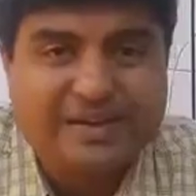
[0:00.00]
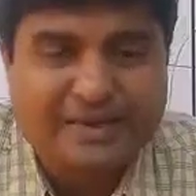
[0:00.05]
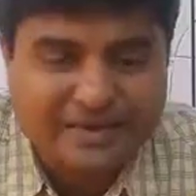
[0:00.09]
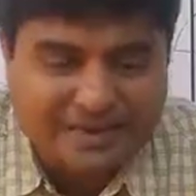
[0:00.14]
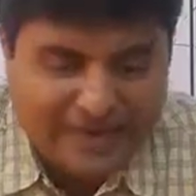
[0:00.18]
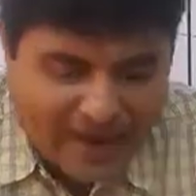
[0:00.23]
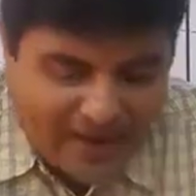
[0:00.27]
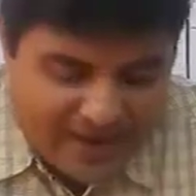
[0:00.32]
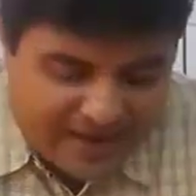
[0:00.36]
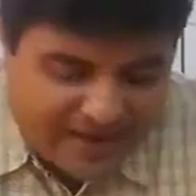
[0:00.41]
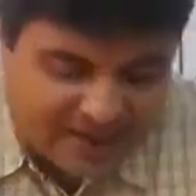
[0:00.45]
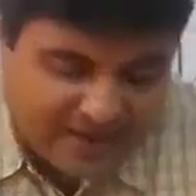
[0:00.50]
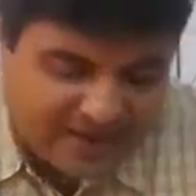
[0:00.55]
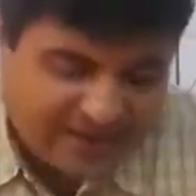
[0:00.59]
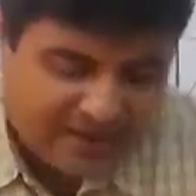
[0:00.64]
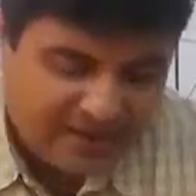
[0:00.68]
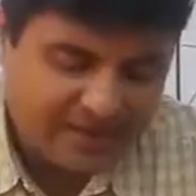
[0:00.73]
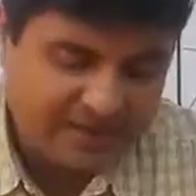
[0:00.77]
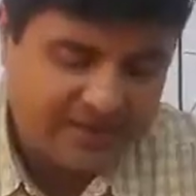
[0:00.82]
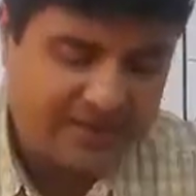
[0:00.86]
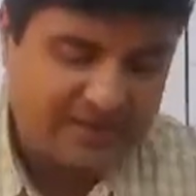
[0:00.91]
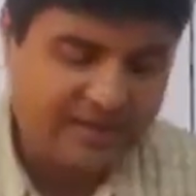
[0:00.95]

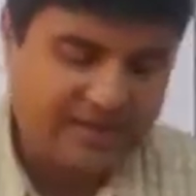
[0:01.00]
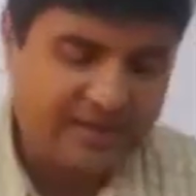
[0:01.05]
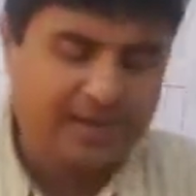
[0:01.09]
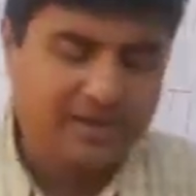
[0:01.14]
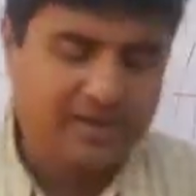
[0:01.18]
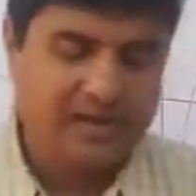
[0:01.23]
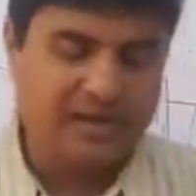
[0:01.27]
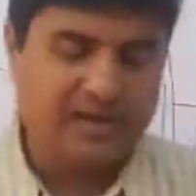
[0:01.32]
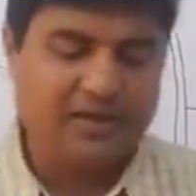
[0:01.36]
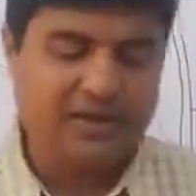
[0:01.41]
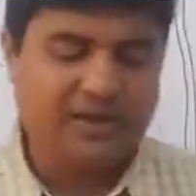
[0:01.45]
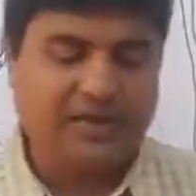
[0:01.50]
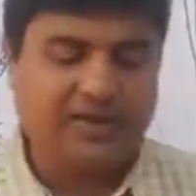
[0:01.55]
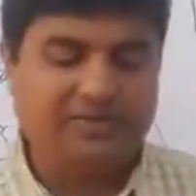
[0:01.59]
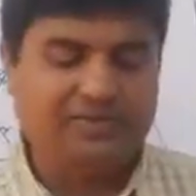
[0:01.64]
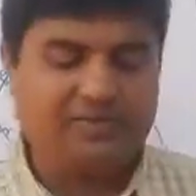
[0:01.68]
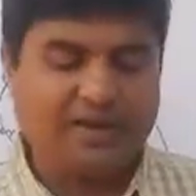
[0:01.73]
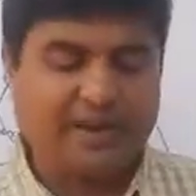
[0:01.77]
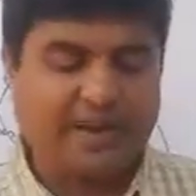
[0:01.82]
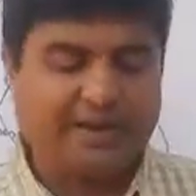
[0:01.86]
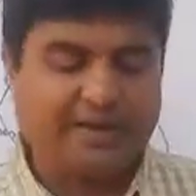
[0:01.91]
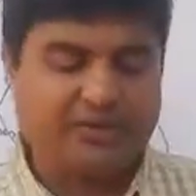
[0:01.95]
tiny green
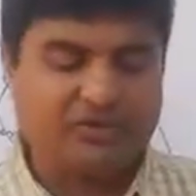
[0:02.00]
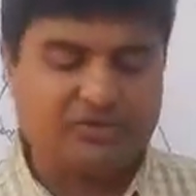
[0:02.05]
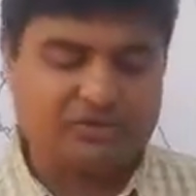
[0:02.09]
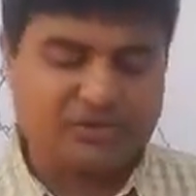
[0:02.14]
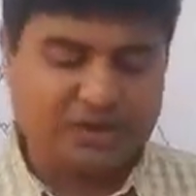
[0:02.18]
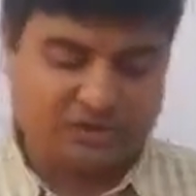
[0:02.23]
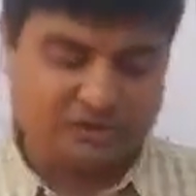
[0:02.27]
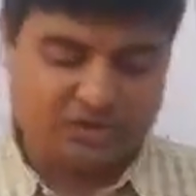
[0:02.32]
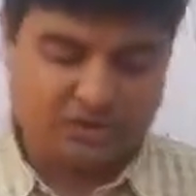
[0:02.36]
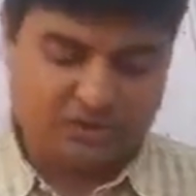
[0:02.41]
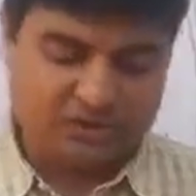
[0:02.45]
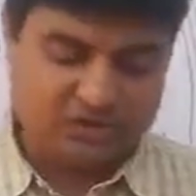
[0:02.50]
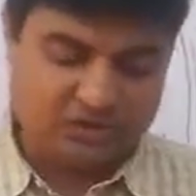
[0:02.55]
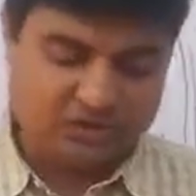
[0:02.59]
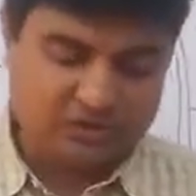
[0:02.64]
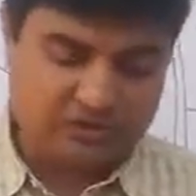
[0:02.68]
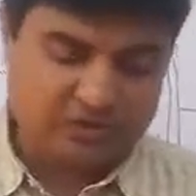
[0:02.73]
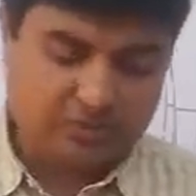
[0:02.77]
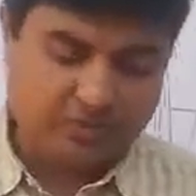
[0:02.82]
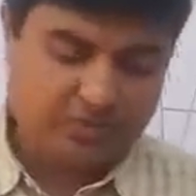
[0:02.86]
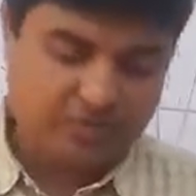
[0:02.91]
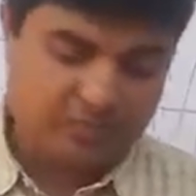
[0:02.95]
leaf-like
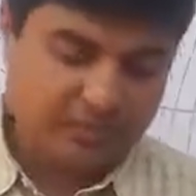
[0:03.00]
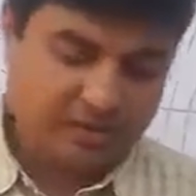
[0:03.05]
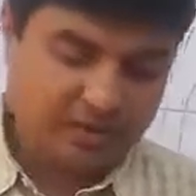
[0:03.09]
structures.